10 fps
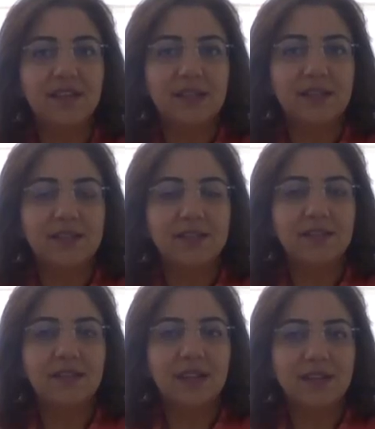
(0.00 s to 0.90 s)
is
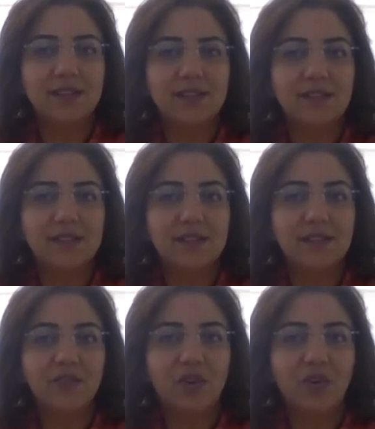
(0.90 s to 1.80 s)
the last
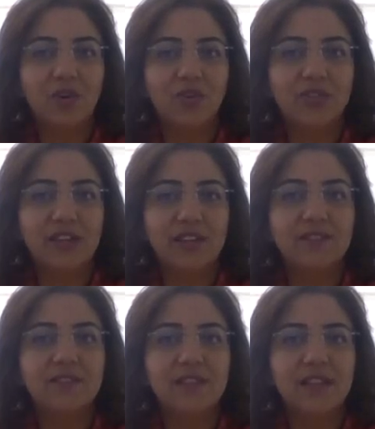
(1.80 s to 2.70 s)
reason for
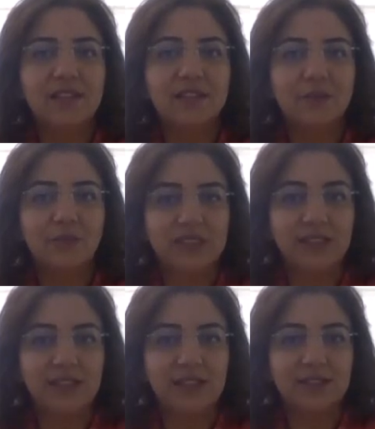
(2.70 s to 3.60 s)
content-related
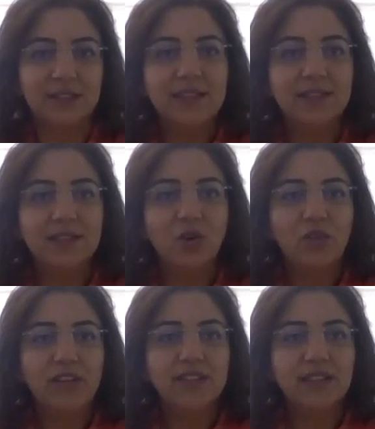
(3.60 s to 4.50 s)
mistakes. It is
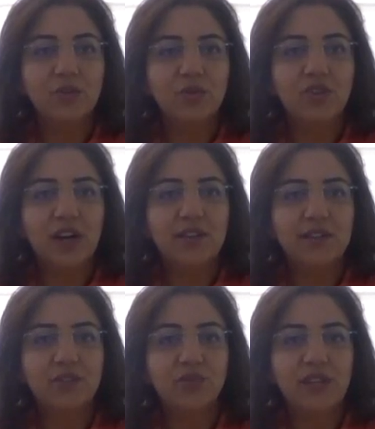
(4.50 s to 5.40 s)
always a good
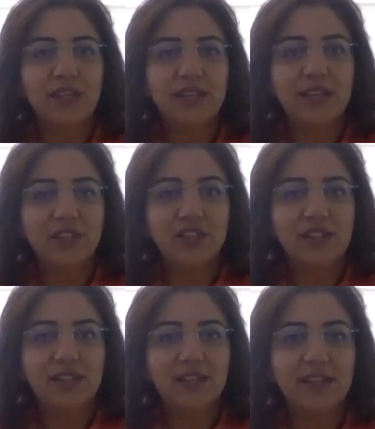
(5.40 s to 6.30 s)
idea to engage
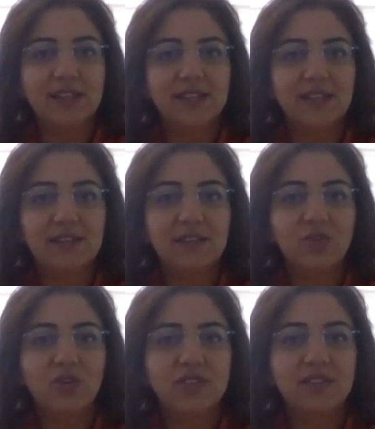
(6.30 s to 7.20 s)
in an extended
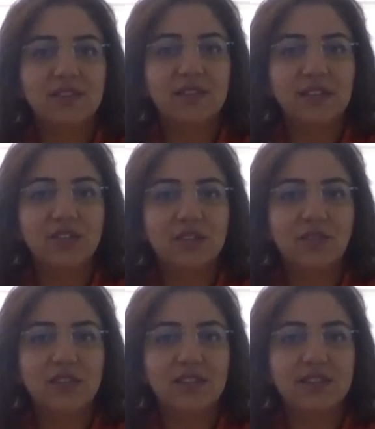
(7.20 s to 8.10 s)
consultation
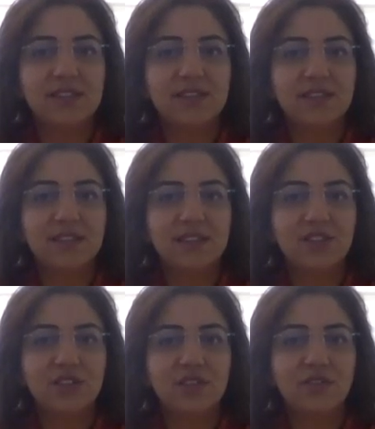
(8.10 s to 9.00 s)
with a
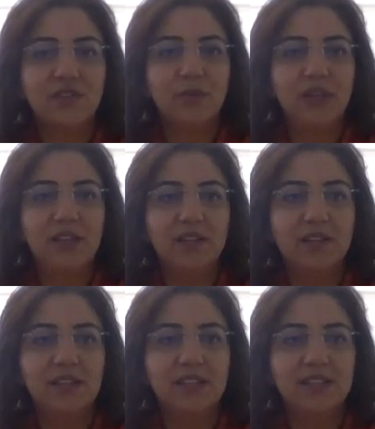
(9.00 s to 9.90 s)
statistician familiar
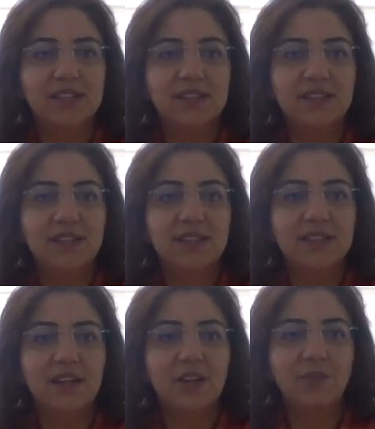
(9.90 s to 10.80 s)
in study
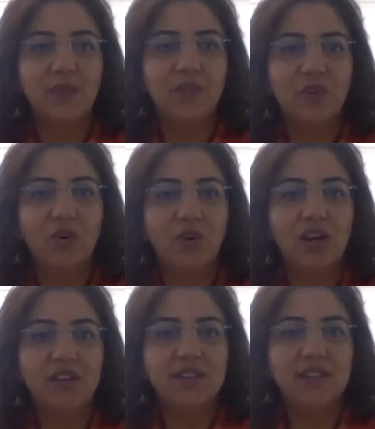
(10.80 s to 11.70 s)
design before
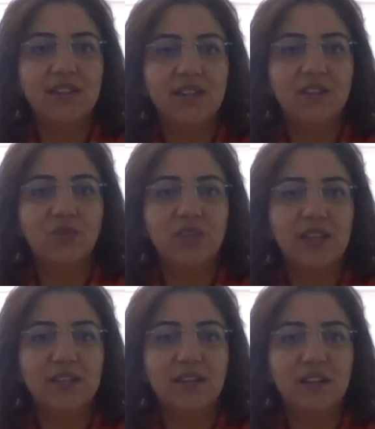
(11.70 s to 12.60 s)
launching into
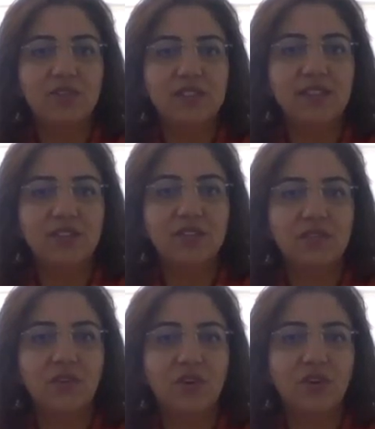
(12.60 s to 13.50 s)
data acquisition
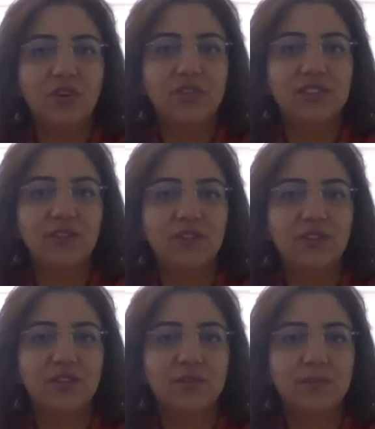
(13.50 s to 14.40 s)
for your research.